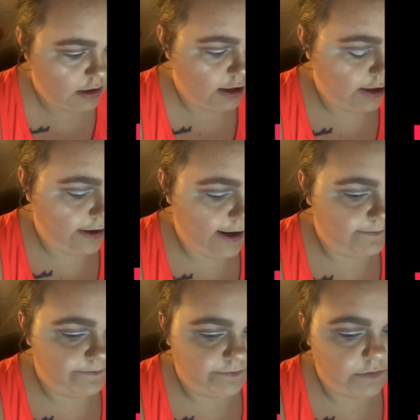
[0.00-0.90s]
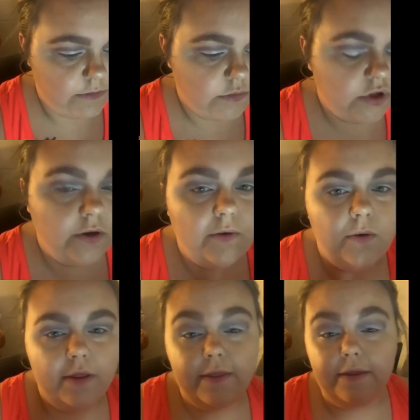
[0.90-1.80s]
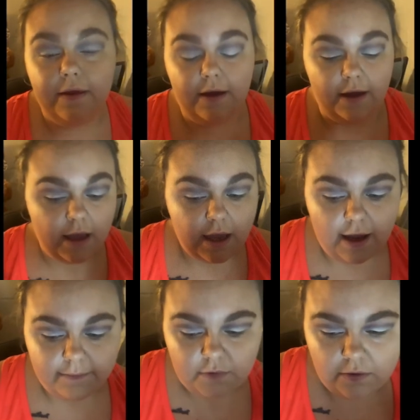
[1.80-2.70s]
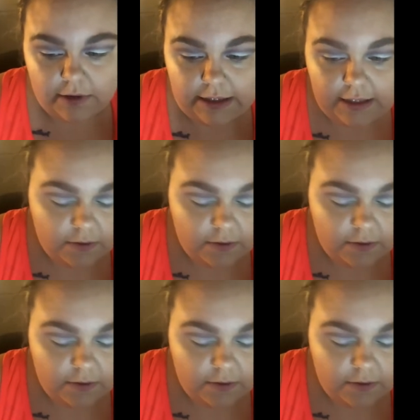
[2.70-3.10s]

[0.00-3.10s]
Okay, so I'm going in